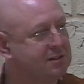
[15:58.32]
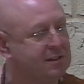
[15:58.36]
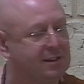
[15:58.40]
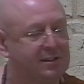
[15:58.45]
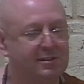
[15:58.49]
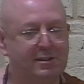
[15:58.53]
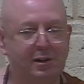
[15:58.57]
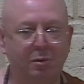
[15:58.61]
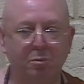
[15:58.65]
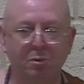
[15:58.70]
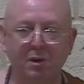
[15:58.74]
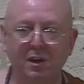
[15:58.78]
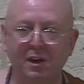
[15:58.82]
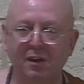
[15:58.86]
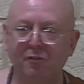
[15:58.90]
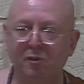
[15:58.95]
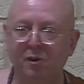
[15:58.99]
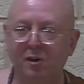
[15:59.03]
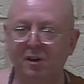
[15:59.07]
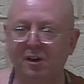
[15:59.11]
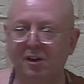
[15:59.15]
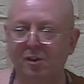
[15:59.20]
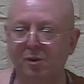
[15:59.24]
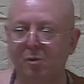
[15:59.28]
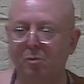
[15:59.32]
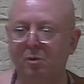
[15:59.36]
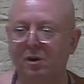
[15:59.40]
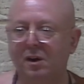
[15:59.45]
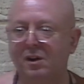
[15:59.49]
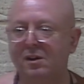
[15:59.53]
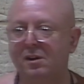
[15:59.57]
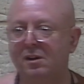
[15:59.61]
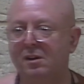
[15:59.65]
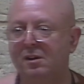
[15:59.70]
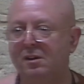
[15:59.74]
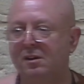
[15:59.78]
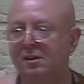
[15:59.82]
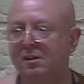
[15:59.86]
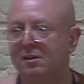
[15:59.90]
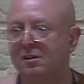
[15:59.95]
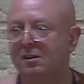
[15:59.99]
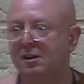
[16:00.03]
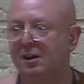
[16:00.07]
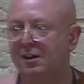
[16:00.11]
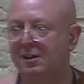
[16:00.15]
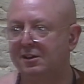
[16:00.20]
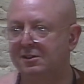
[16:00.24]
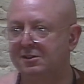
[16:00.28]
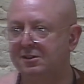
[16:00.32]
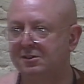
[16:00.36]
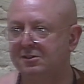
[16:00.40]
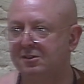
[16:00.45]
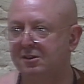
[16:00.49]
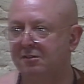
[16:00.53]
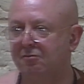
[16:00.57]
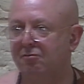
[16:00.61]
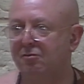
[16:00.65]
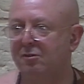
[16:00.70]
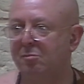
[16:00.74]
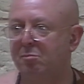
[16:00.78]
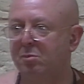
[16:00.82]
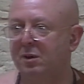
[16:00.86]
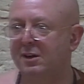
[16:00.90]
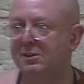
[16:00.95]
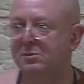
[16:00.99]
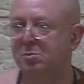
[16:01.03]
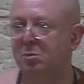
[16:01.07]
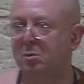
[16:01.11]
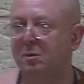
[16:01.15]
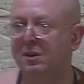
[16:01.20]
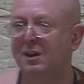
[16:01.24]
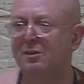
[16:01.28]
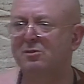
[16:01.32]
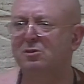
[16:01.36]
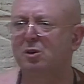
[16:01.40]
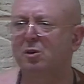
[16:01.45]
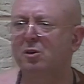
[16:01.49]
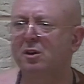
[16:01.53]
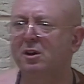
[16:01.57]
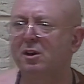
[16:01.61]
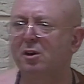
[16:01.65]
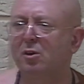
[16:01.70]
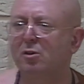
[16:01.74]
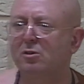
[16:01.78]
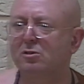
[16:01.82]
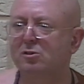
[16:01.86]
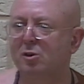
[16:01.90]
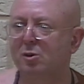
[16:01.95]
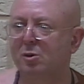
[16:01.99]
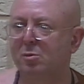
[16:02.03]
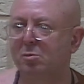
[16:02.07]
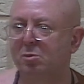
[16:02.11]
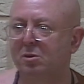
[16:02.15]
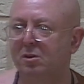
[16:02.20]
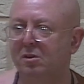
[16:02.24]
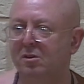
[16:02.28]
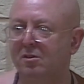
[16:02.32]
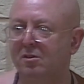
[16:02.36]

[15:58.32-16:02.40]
they said, we'll give you another one. And this is a replacement one. That was only in October,